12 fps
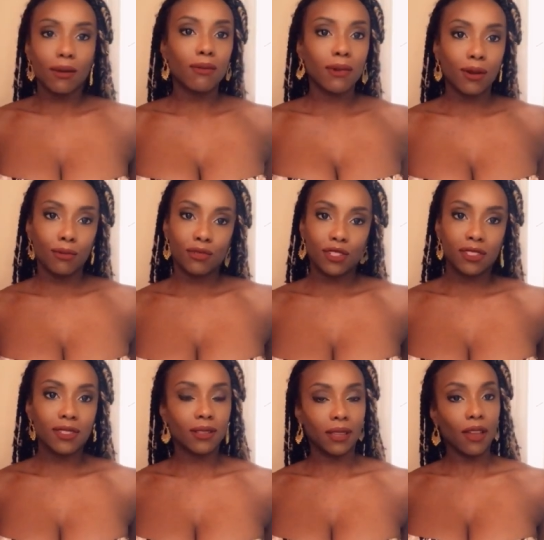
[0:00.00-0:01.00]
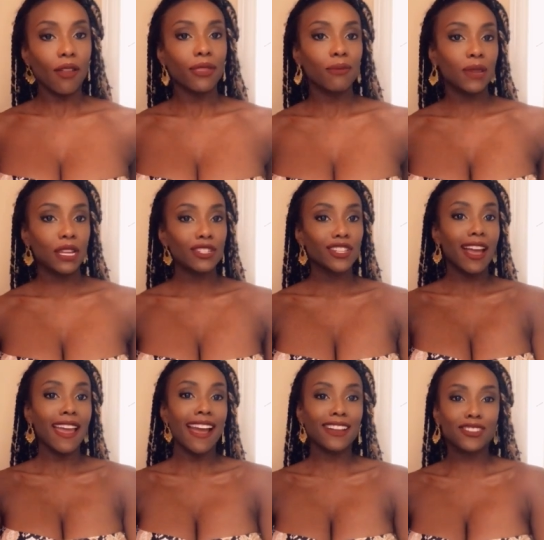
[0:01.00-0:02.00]
go just to lay on the beach. I
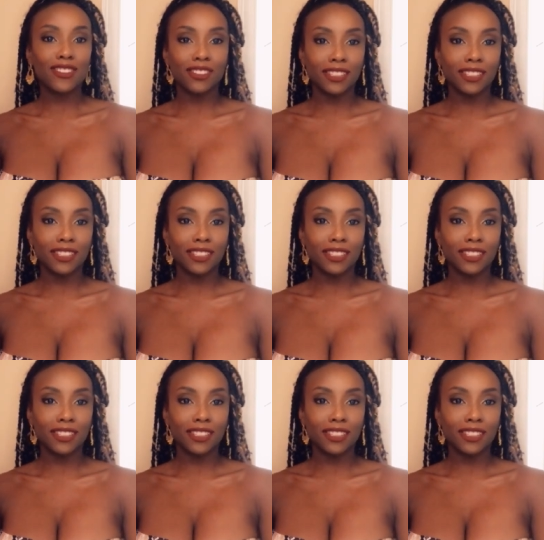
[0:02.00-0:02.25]
actually